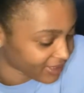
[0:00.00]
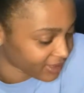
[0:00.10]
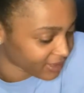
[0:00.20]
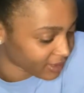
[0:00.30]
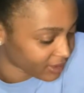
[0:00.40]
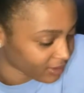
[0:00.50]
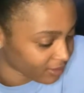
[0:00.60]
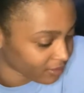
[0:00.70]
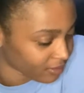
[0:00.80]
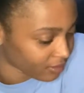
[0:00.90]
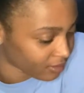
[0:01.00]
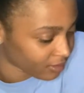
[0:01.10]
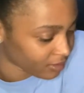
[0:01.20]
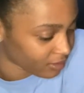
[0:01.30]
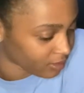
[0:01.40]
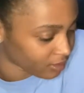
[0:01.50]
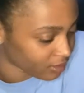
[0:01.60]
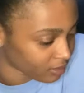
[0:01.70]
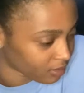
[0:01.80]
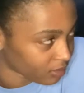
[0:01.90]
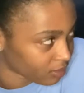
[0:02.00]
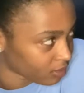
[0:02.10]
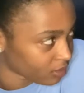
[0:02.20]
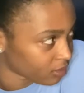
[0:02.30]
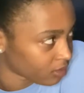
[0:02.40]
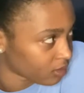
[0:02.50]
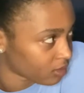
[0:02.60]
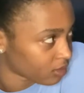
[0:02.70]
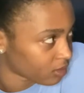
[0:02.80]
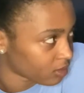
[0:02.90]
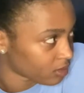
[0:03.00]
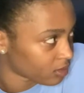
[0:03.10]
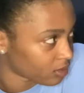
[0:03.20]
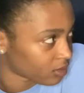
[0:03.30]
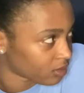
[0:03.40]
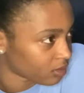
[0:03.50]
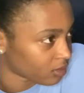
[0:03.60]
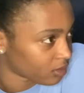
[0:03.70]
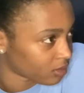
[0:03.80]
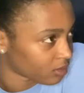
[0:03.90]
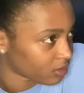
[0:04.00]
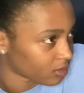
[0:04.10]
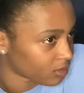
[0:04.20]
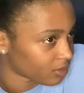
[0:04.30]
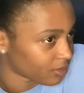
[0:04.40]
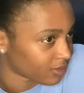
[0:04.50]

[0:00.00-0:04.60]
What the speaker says: [no speech]